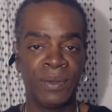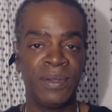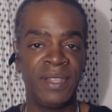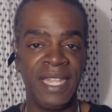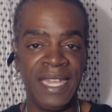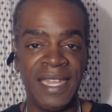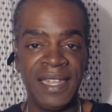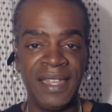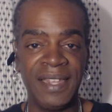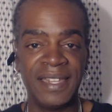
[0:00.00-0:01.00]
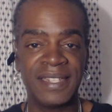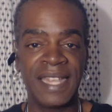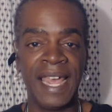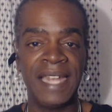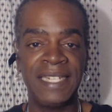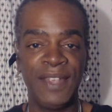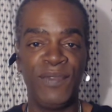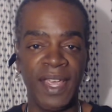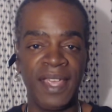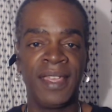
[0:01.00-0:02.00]
the
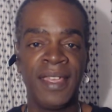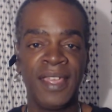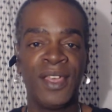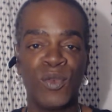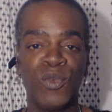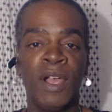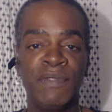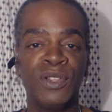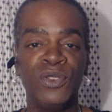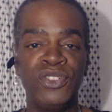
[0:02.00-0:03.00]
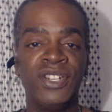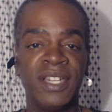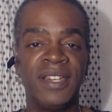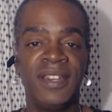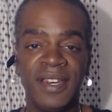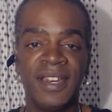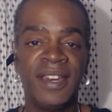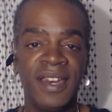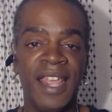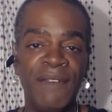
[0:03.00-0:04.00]
scientific revolution,
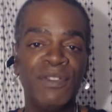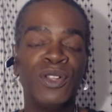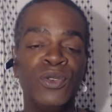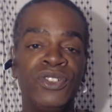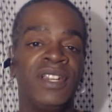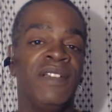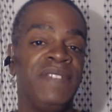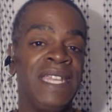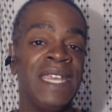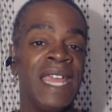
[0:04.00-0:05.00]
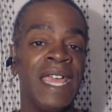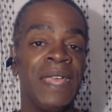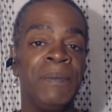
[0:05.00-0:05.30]
evolution of DNA.